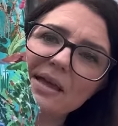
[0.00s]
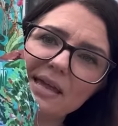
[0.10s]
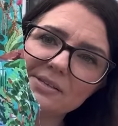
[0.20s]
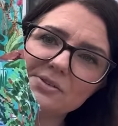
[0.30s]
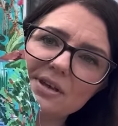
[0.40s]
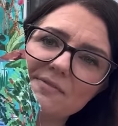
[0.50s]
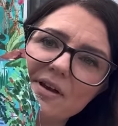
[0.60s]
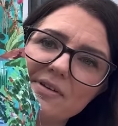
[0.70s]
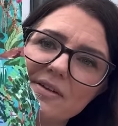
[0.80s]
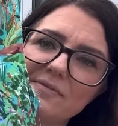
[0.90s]
It's looking
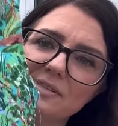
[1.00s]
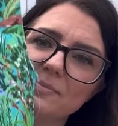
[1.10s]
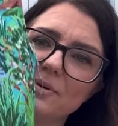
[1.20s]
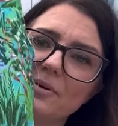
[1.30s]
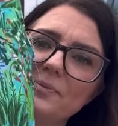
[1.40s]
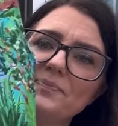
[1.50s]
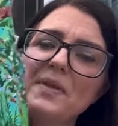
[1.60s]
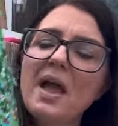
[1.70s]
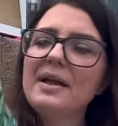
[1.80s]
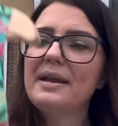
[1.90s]
very invisible.
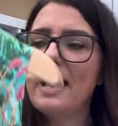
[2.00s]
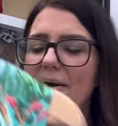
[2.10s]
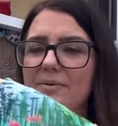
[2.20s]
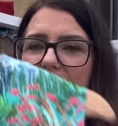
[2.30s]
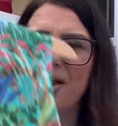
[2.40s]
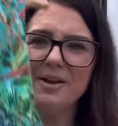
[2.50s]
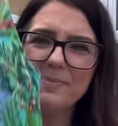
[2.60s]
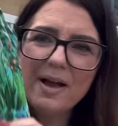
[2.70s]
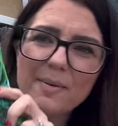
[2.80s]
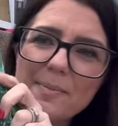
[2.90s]
Now, the only
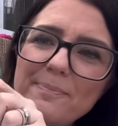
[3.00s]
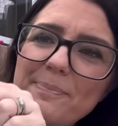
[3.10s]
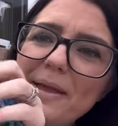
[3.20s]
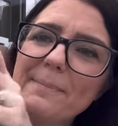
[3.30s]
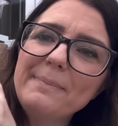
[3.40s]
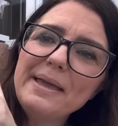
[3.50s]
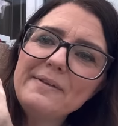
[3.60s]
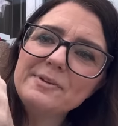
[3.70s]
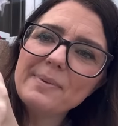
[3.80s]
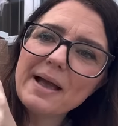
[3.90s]
bit I'm a bit
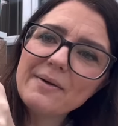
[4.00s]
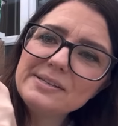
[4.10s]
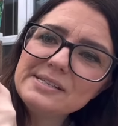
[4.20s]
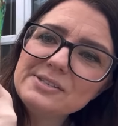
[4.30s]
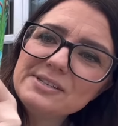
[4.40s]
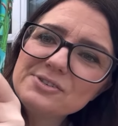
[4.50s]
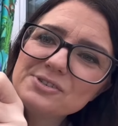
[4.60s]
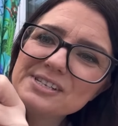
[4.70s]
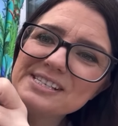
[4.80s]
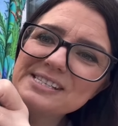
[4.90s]
peeved about is this is
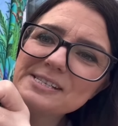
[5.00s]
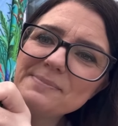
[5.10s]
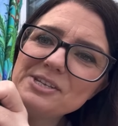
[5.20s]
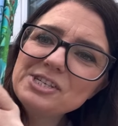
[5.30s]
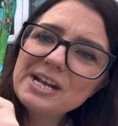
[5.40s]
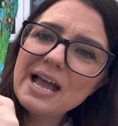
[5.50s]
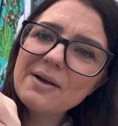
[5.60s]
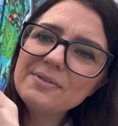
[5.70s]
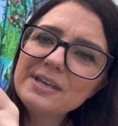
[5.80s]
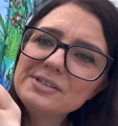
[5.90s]
just a smidgen
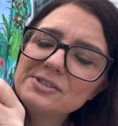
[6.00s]
out, these